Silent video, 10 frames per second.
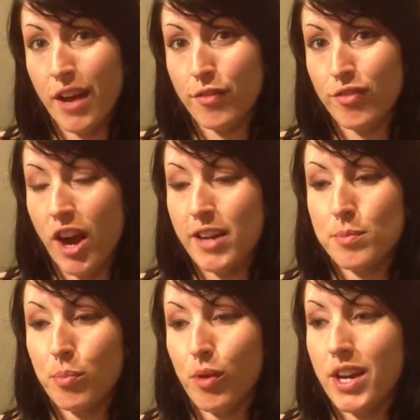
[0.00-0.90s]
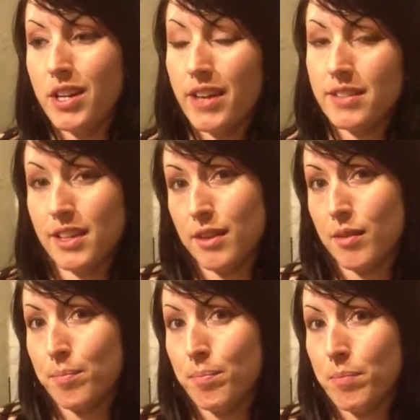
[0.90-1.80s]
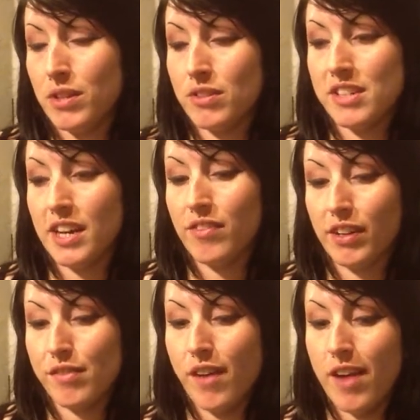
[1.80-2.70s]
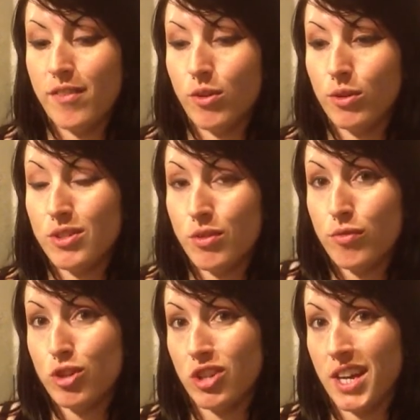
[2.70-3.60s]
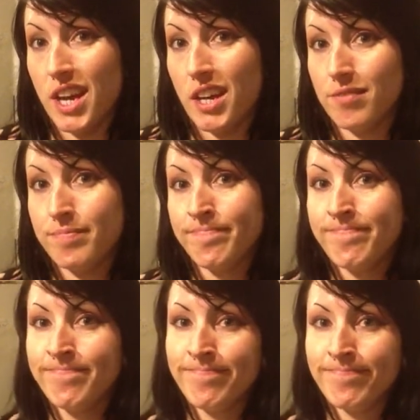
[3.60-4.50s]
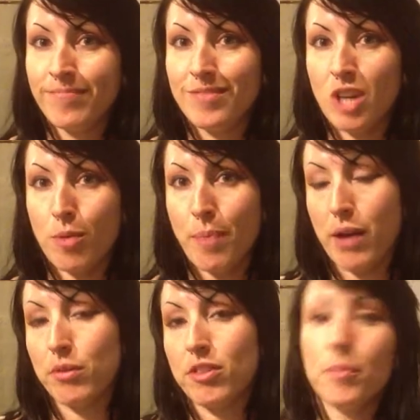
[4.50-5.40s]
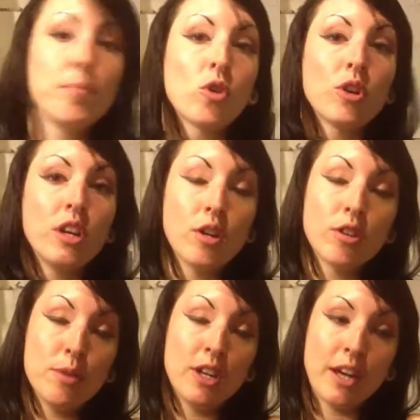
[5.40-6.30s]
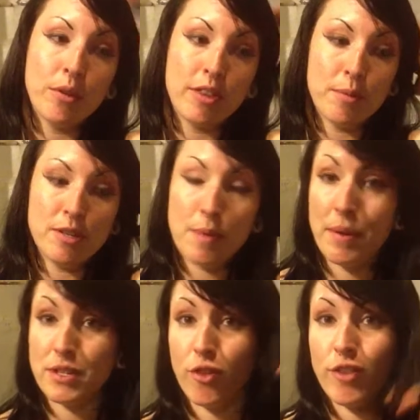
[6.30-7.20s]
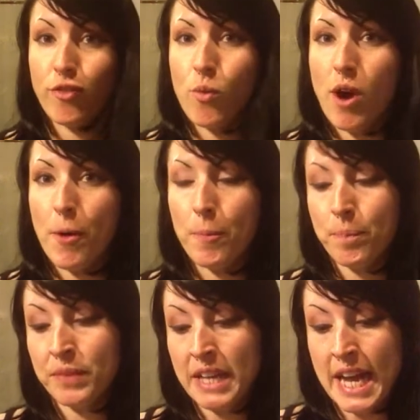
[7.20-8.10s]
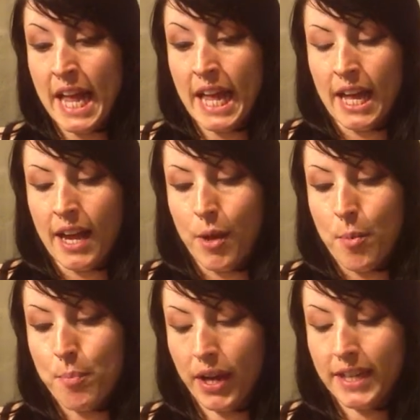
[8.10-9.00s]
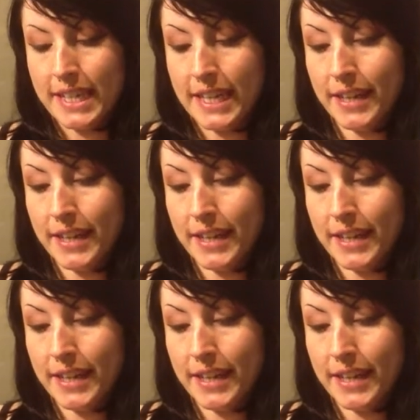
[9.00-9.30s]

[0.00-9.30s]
kind of fried his brain. He has the mental state of a 5-year-old, so unfortunately I can't talk back with him or communicate with him. He's my best friend for a while. But